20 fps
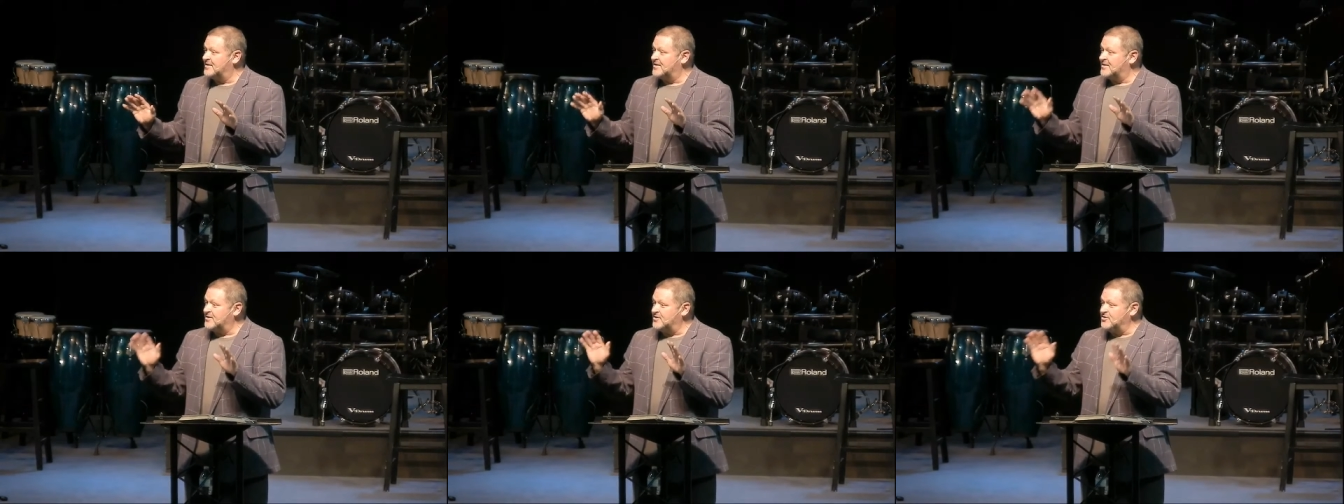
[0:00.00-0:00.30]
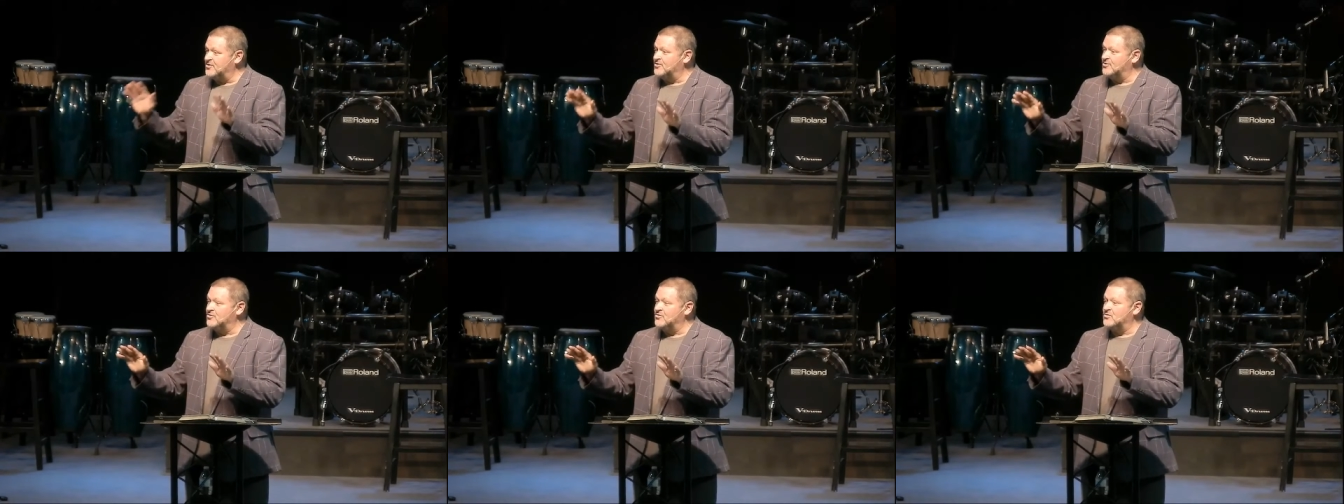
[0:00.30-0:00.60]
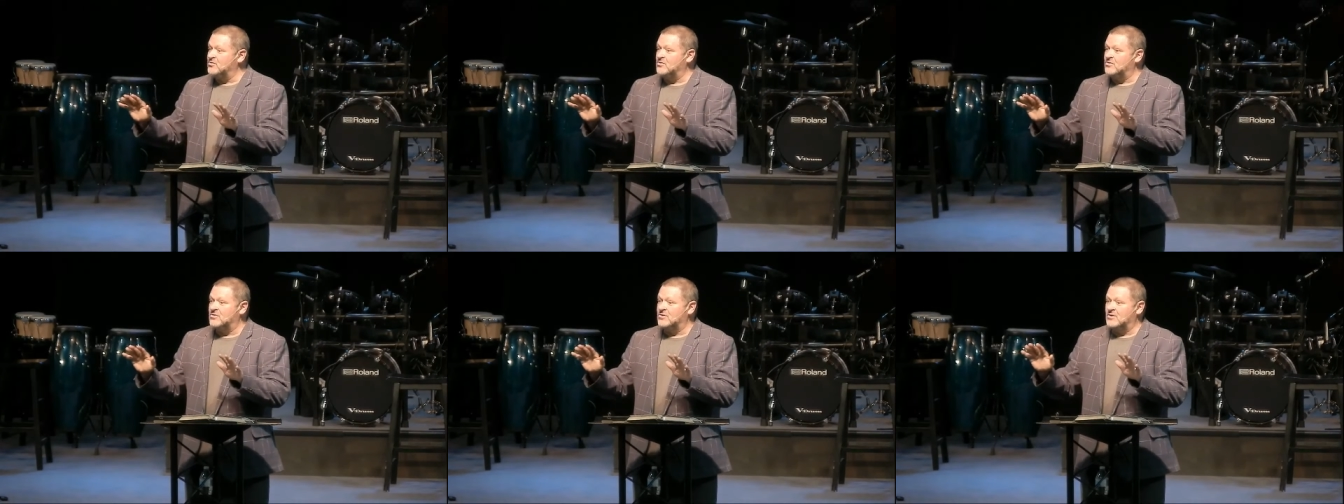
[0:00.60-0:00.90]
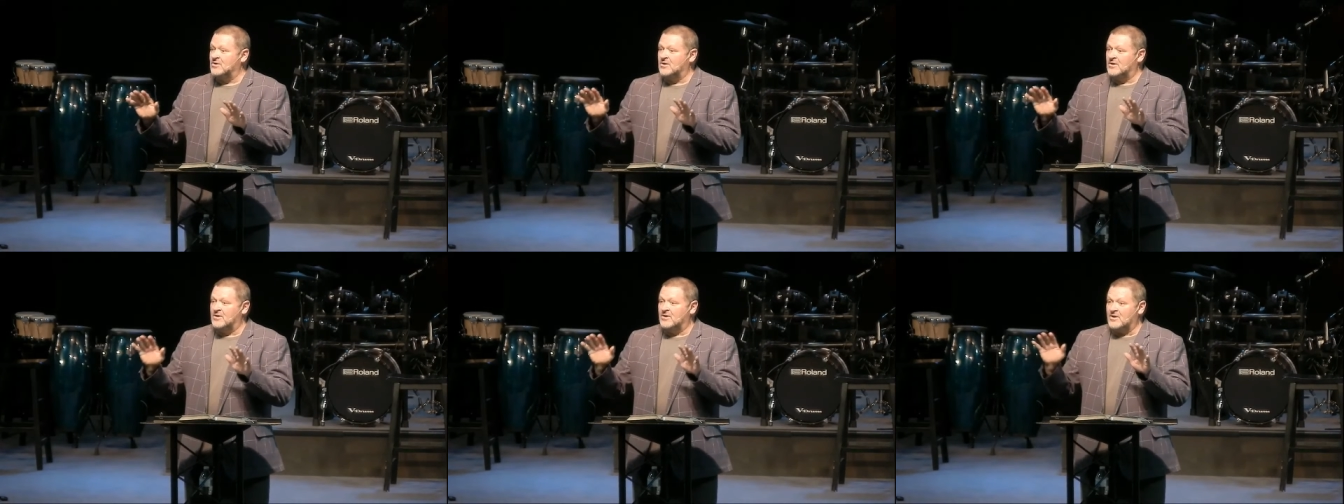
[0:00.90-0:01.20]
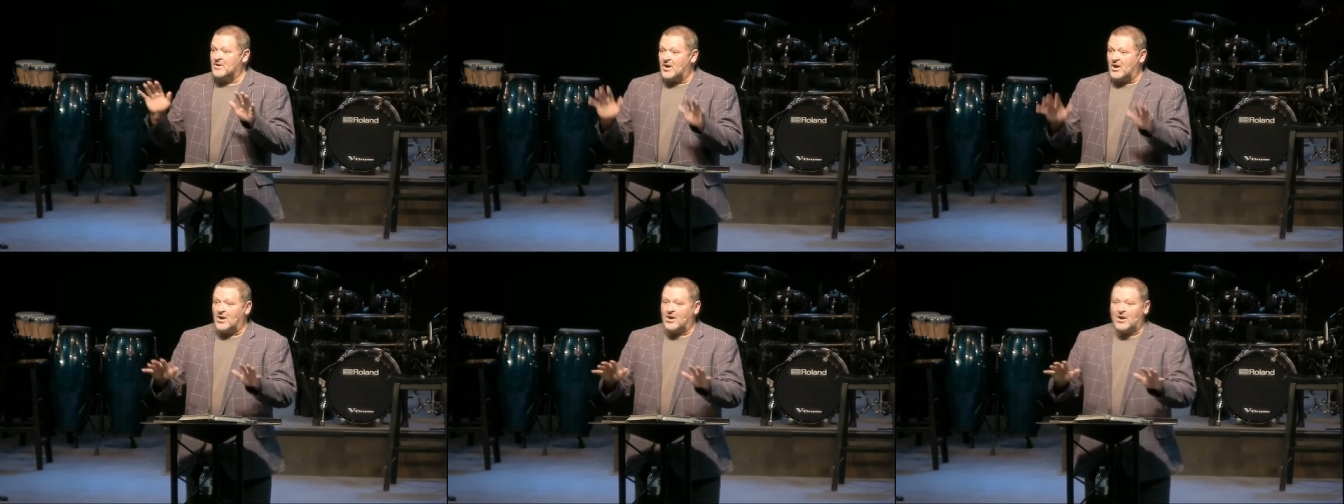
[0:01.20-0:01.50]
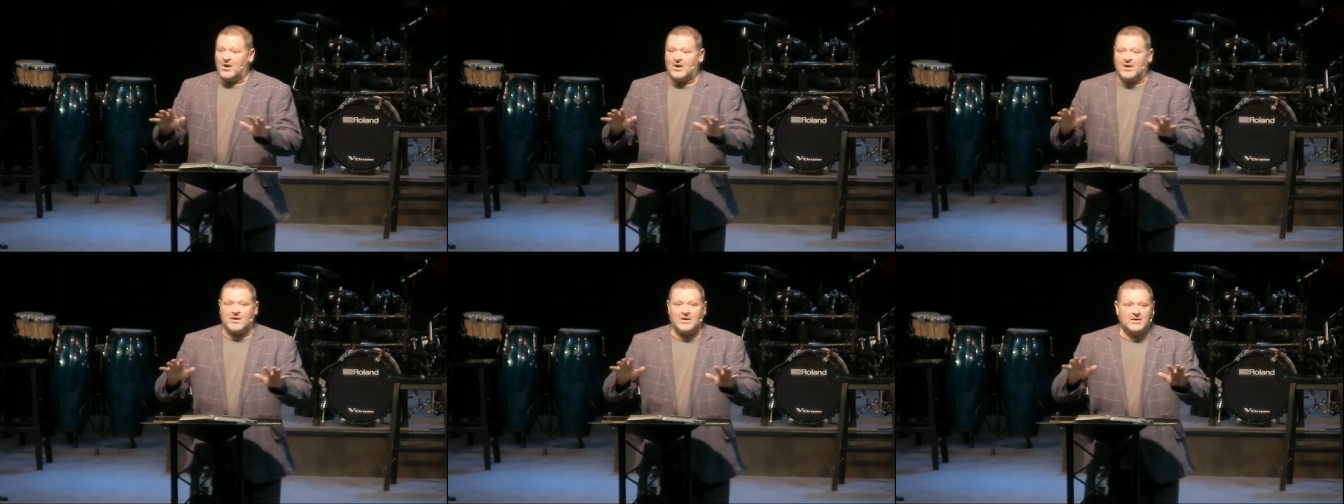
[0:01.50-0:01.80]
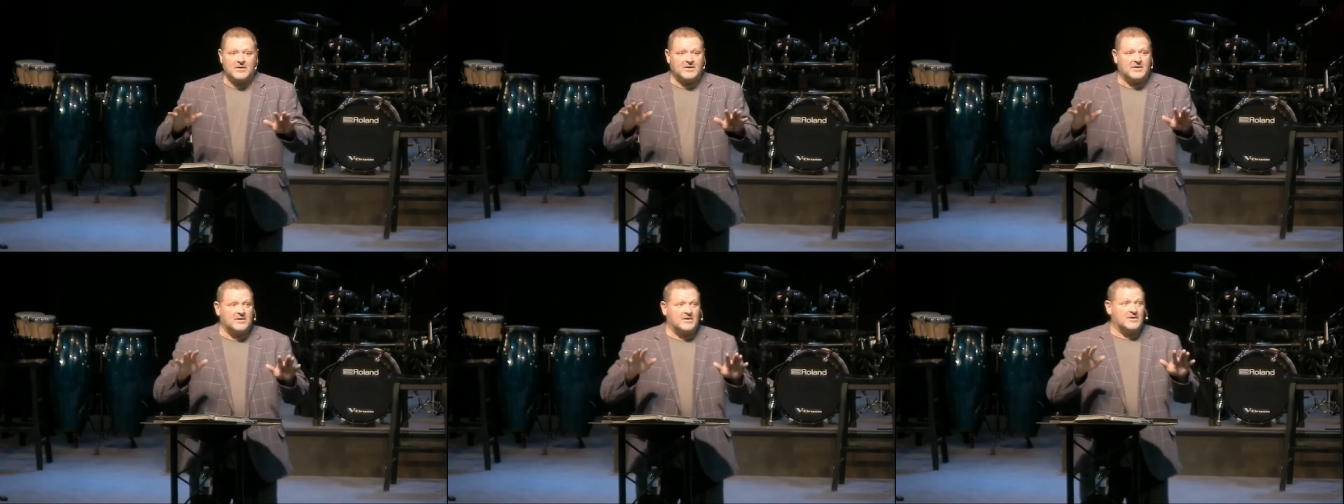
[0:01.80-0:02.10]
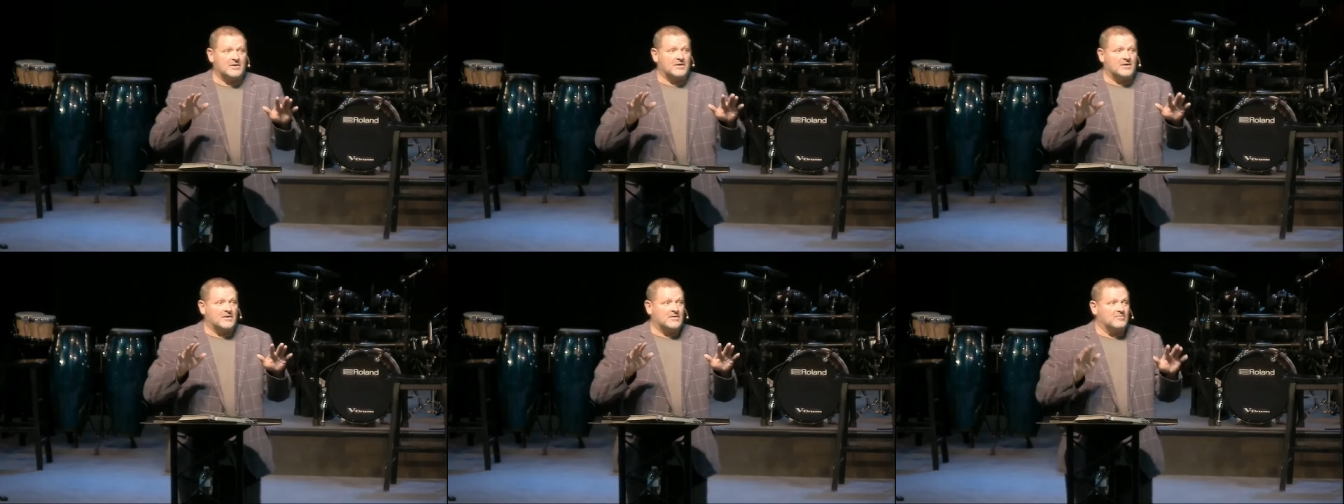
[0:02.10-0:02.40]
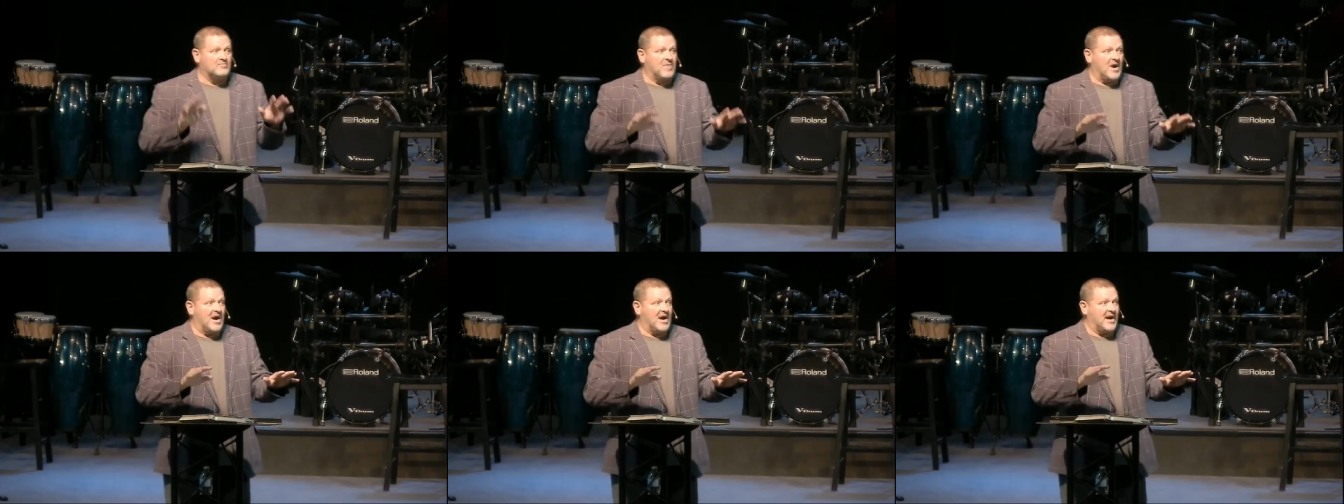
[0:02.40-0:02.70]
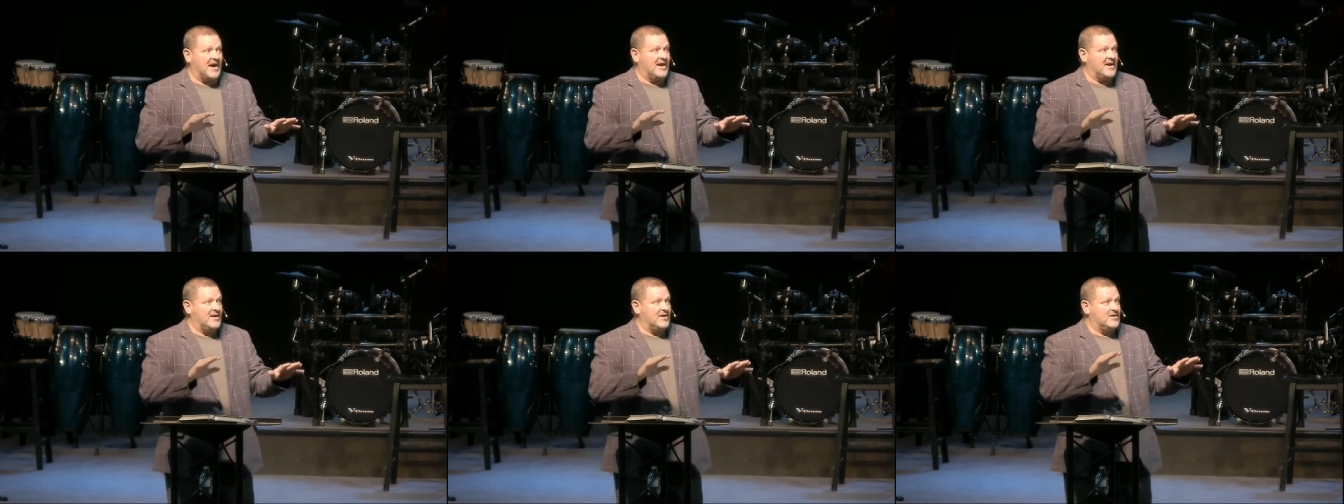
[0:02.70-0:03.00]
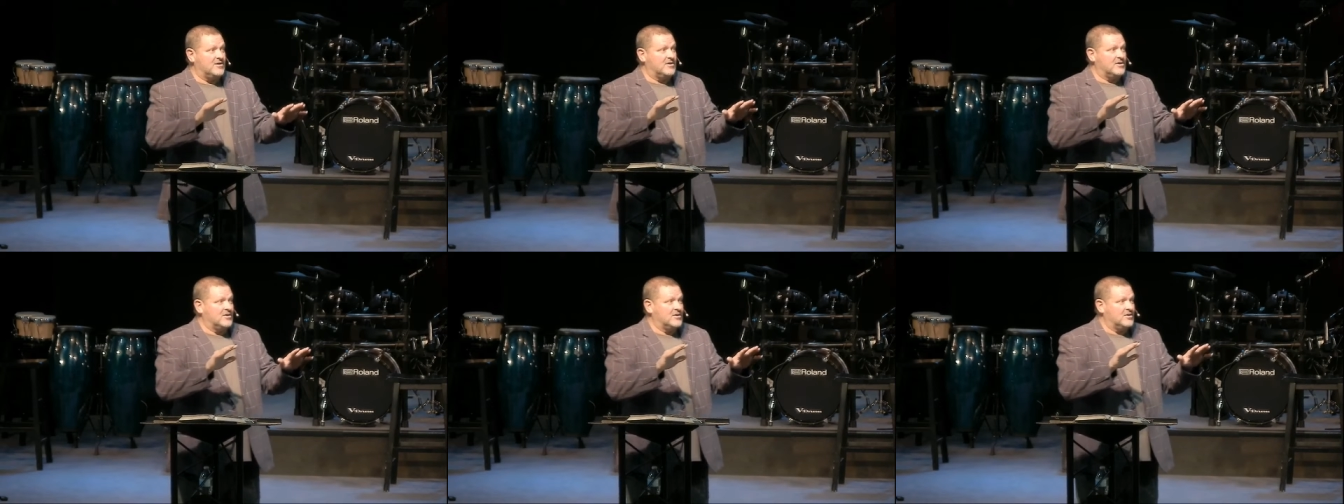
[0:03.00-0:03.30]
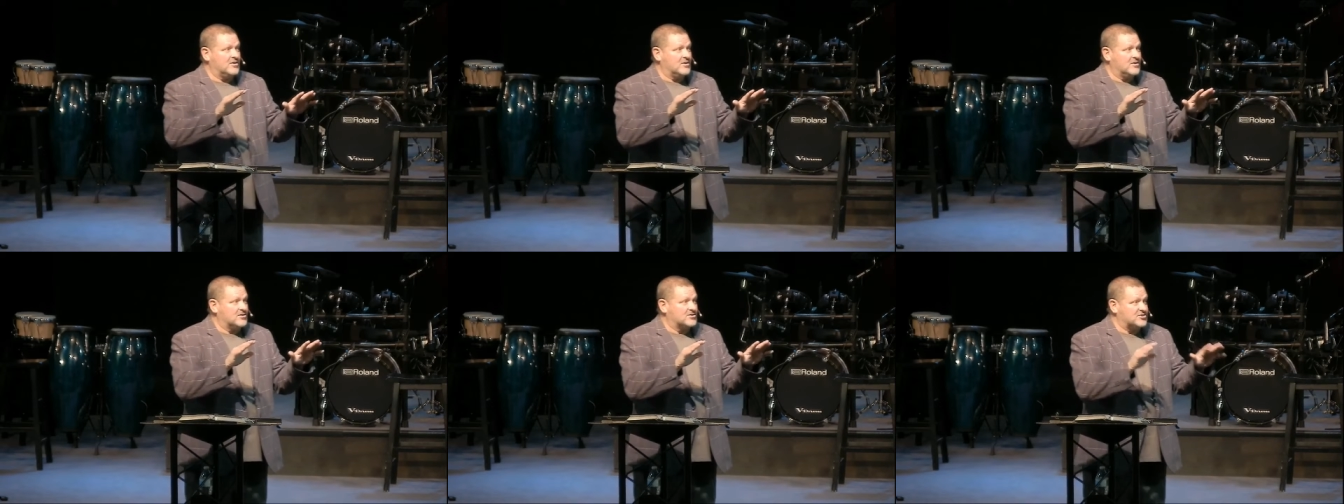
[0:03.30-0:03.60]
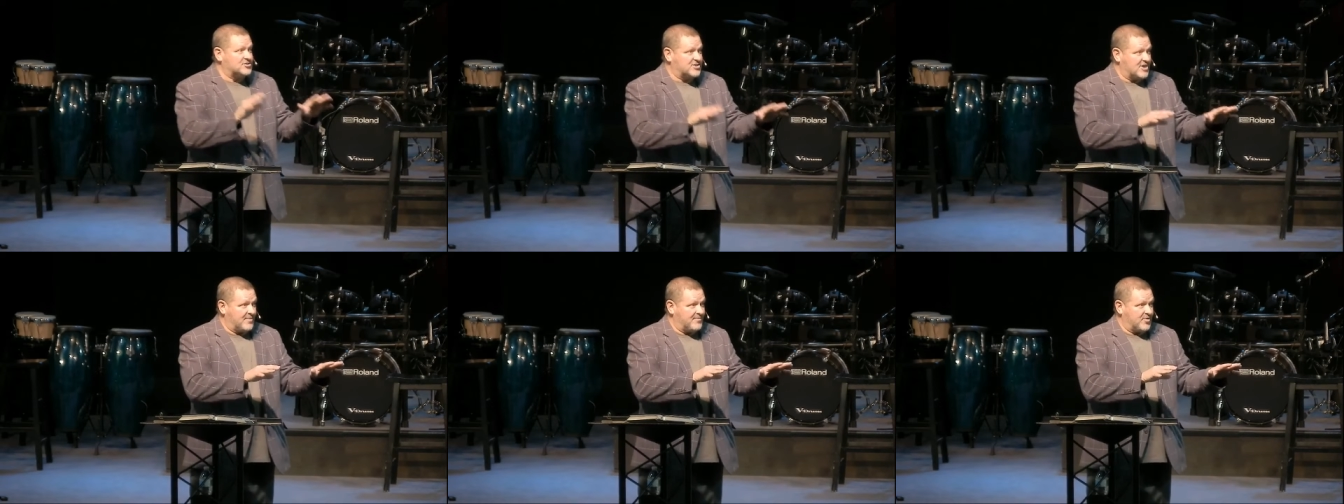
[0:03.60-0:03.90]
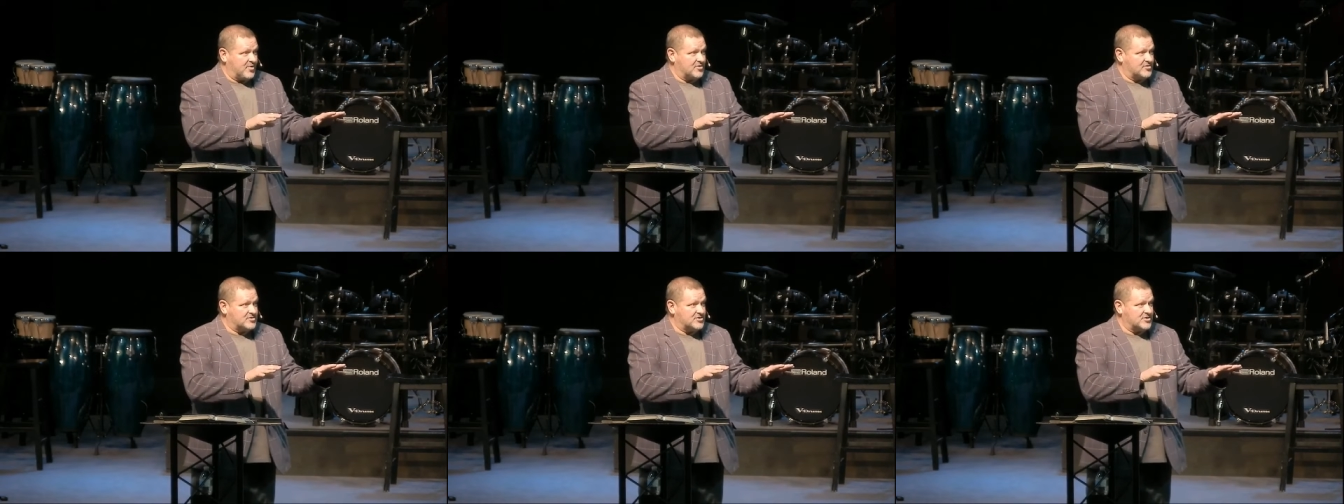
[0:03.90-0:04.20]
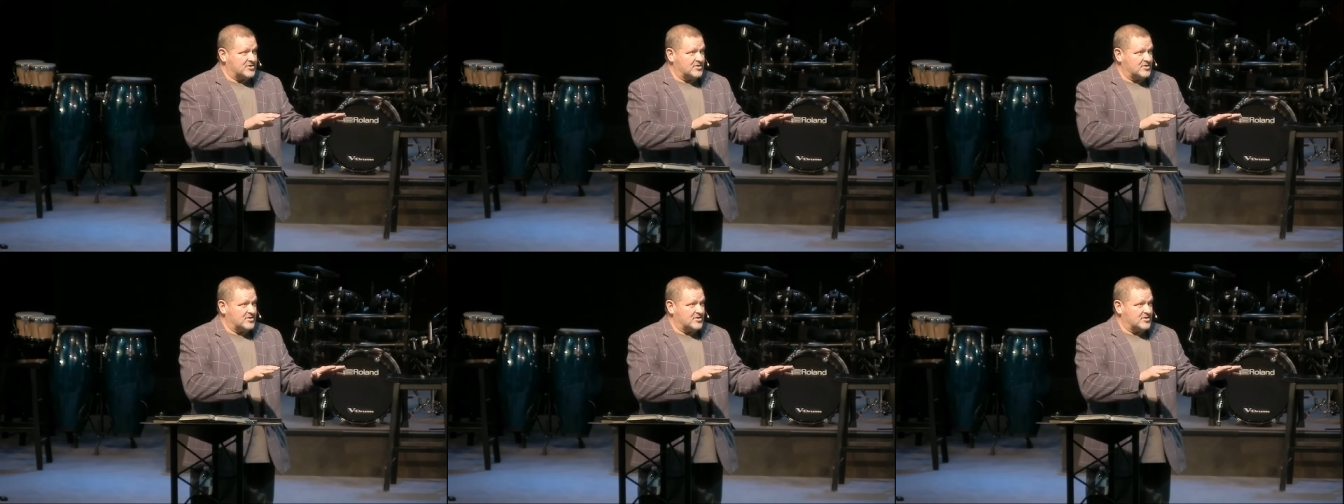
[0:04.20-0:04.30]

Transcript: You are my shepherds.